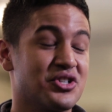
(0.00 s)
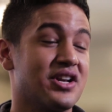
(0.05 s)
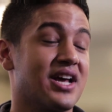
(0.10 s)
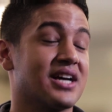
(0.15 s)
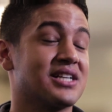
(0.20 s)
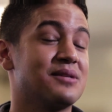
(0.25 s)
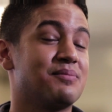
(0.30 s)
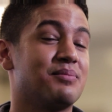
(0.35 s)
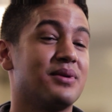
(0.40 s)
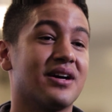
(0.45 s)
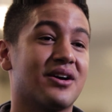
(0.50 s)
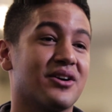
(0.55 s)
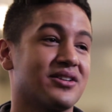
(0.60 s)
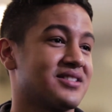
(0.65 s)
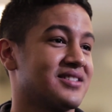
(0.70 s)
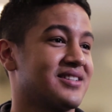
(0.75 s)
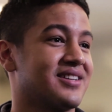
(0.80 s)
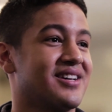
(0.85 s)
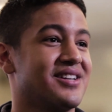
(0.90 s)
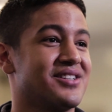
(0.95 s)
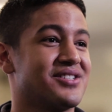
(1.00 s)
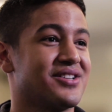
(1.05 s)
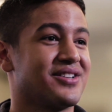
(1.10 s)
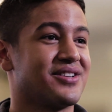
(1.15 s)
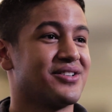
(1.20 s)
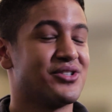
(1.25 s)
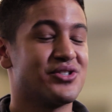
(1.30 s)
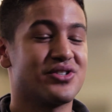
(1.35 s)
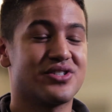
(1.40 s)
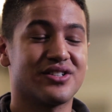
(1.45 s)
shouldn't actually be a
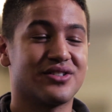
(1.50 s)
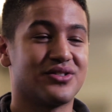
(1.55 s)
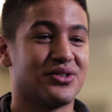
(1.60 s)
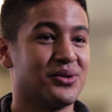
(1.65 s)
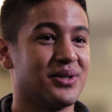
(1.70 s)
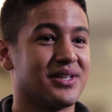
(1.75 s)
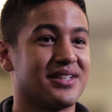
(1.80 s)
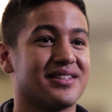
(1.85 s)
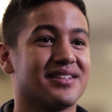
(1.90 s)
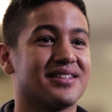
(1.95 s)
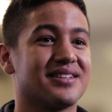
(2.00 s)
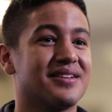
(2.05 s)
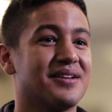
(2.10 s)
consideration. You should just do it.